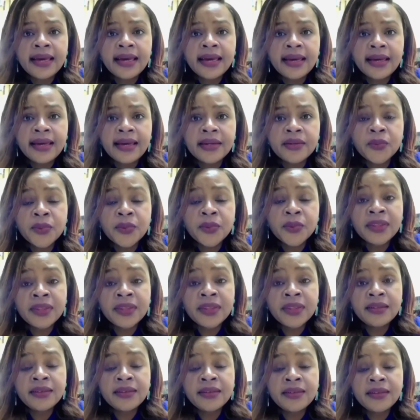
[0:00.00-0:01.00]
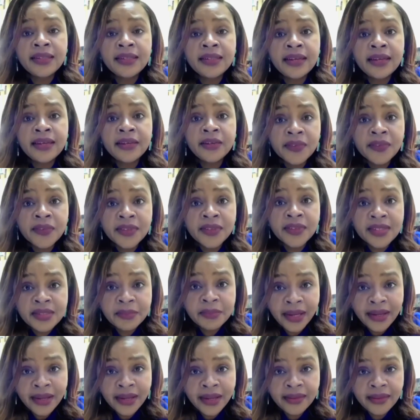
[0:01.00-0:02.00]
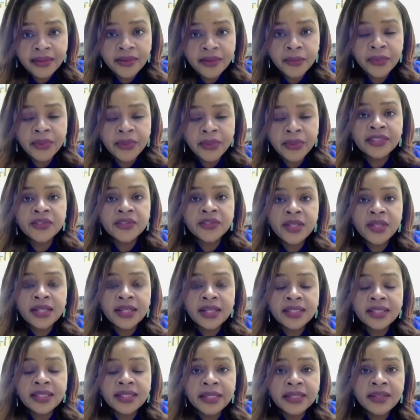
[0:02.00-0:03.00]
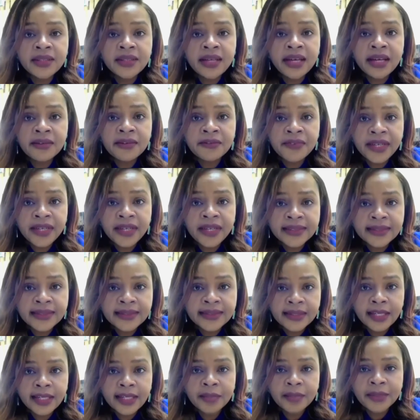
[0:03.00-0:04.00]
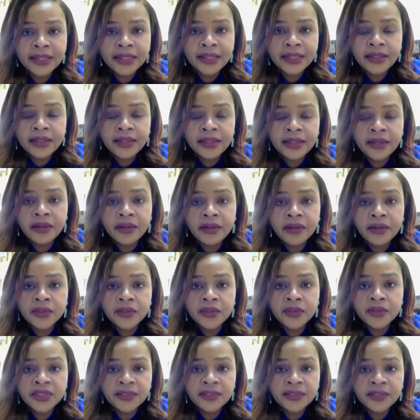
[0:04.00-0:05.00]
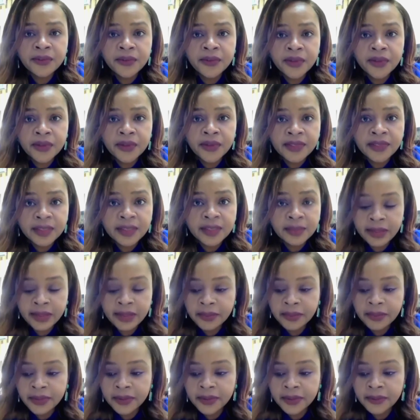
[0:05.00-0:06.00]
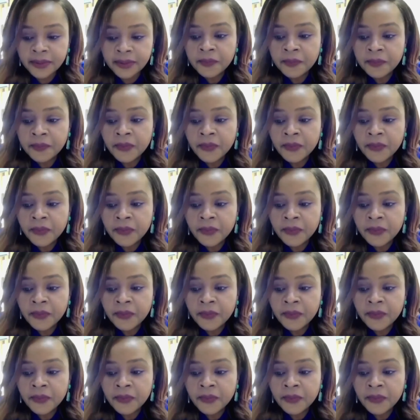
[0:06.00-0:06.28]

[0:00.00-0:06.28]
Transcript: And within the end of this month, we actually expect to have Pfizer coming in around the 24th of September,